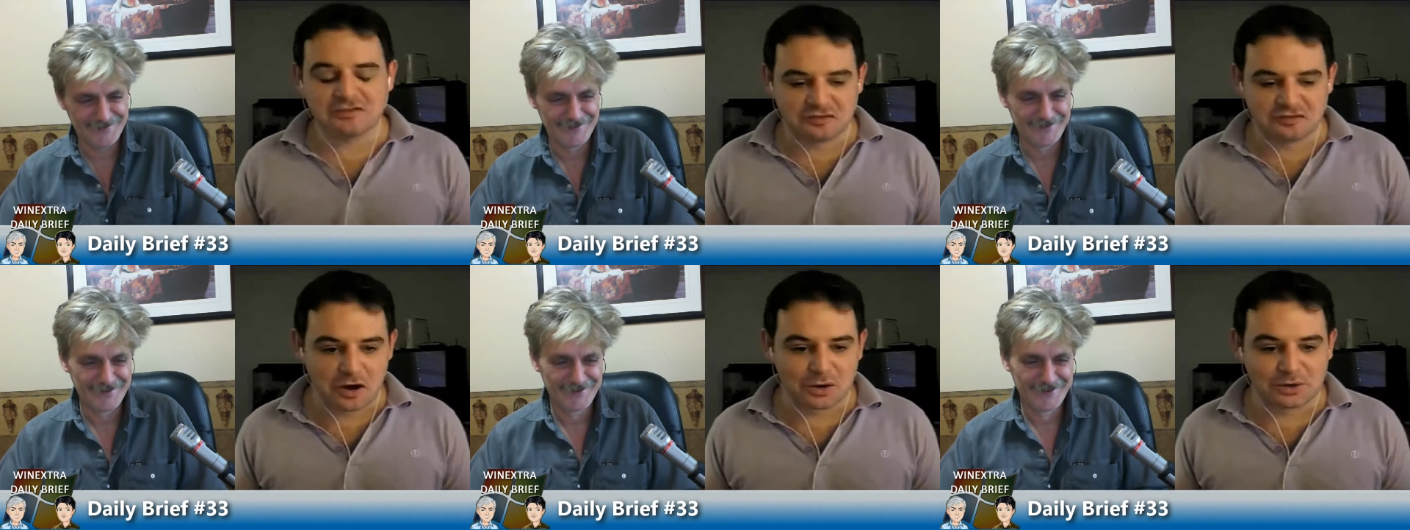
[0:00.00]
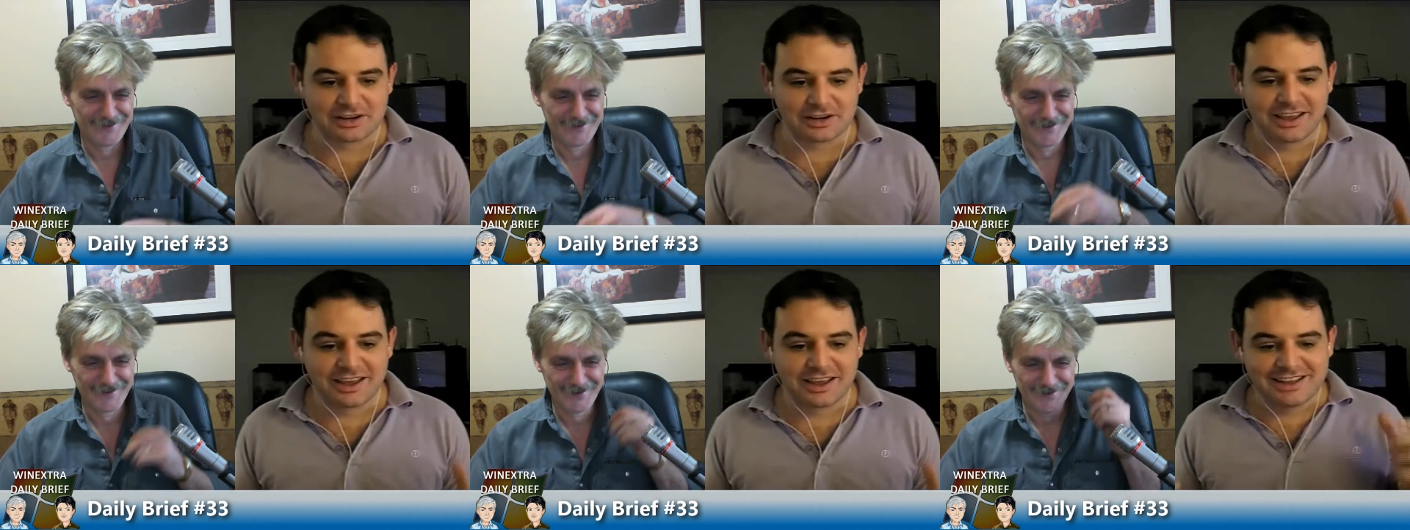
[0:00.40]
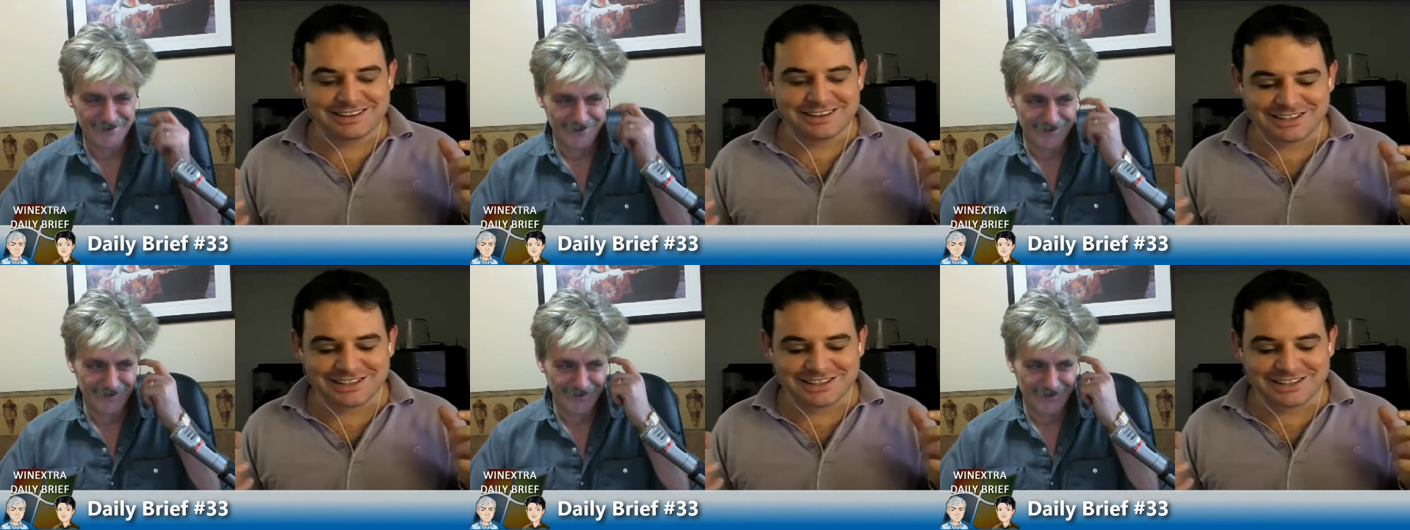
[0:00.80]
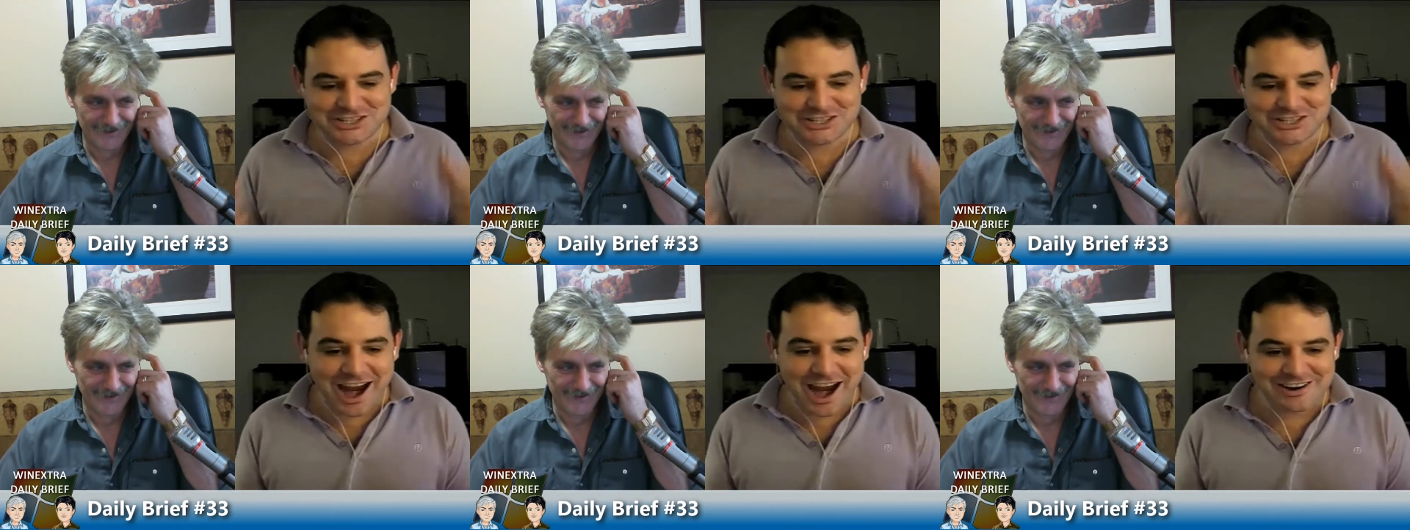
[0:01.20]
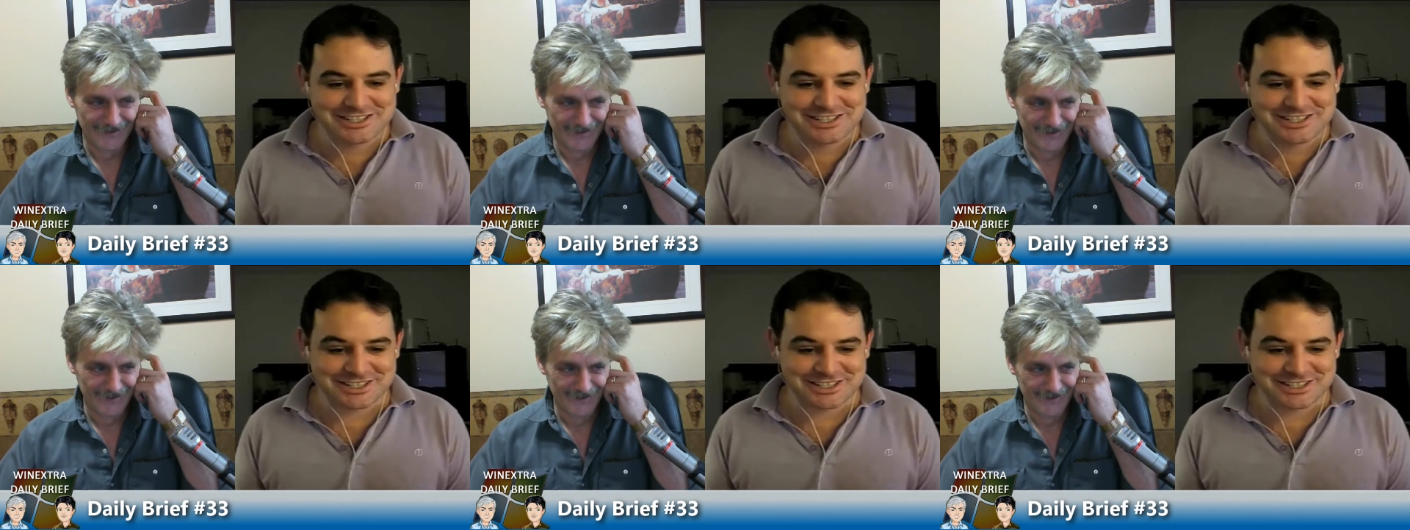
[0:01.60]
Speaker 1: phone that
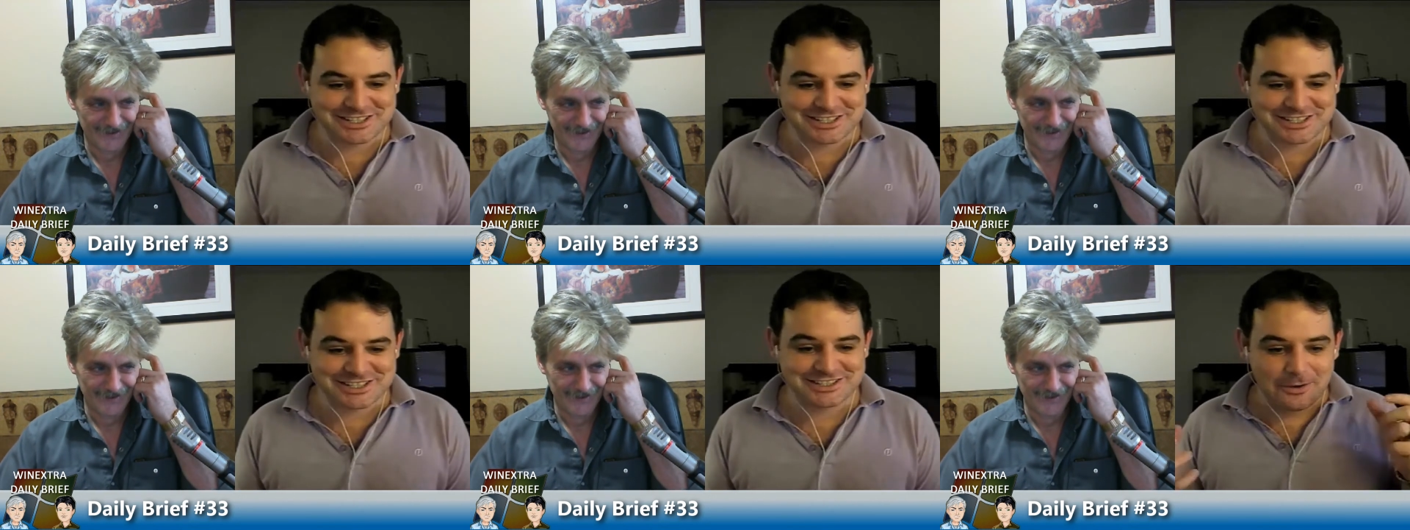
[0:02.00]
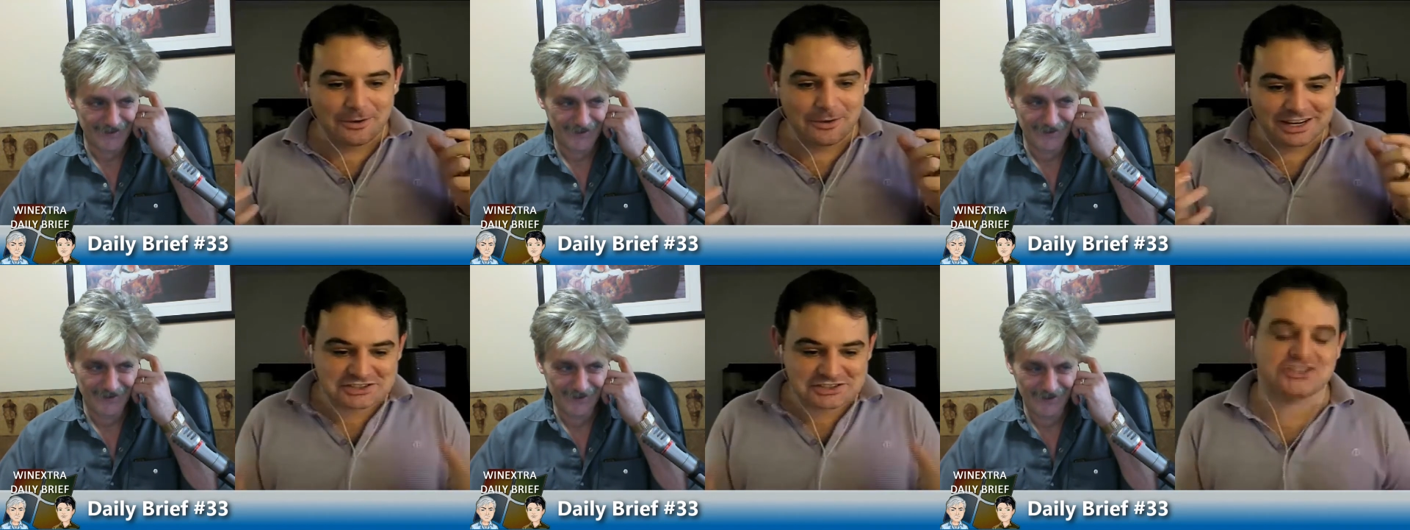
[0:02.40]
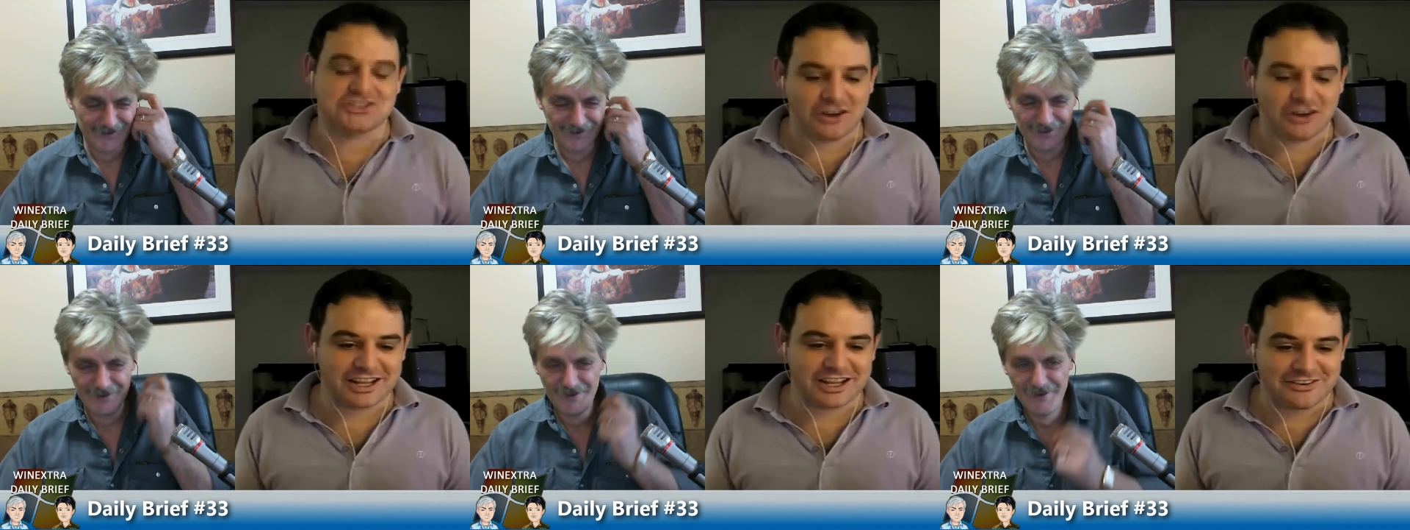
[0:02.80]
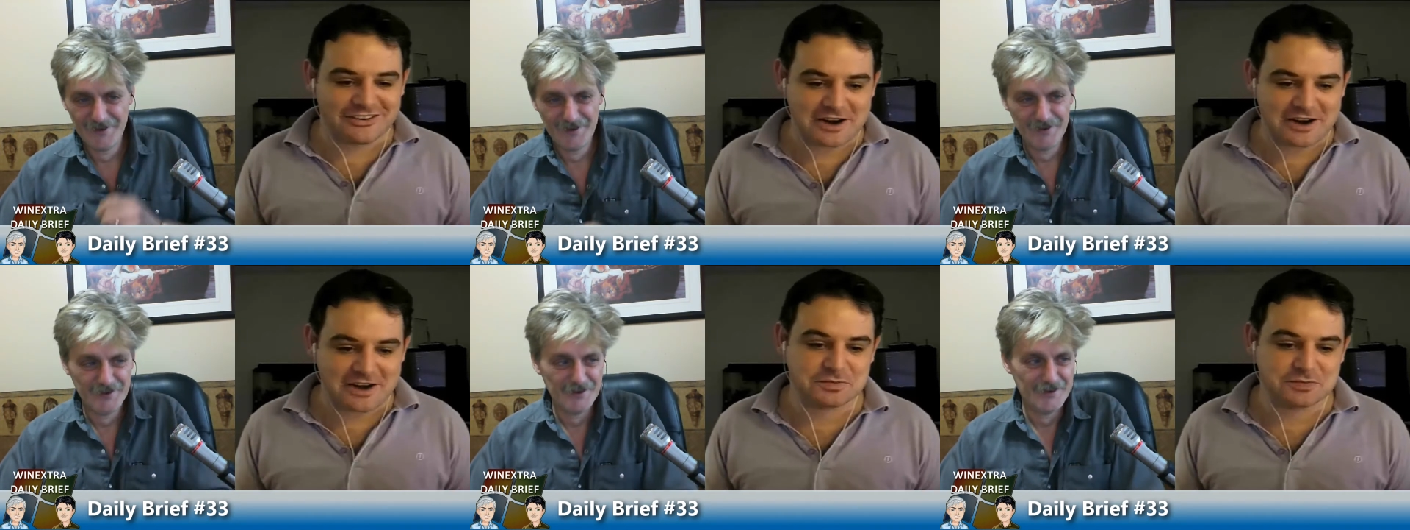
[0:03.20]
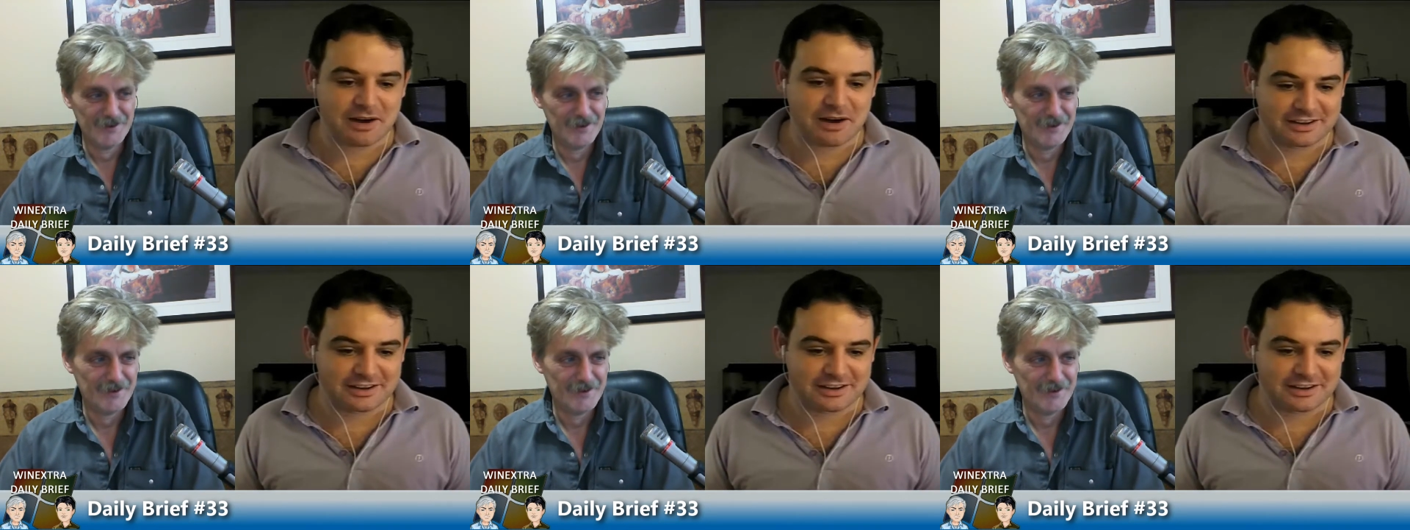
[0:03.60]
charges while it's stuck in your Irish
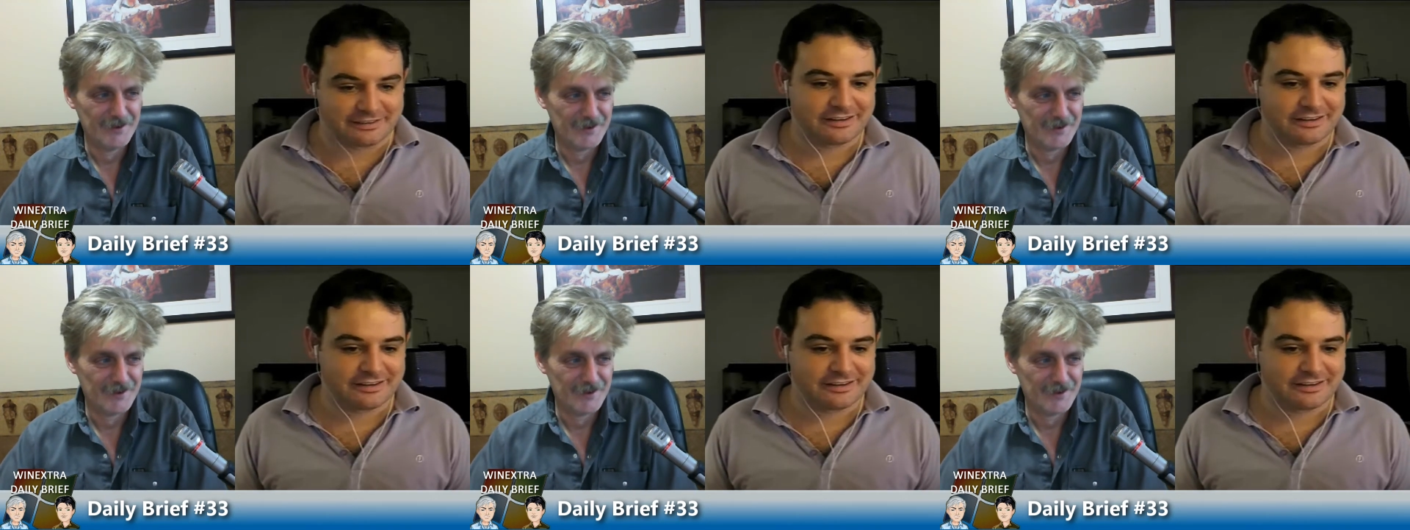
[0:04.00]
pocket?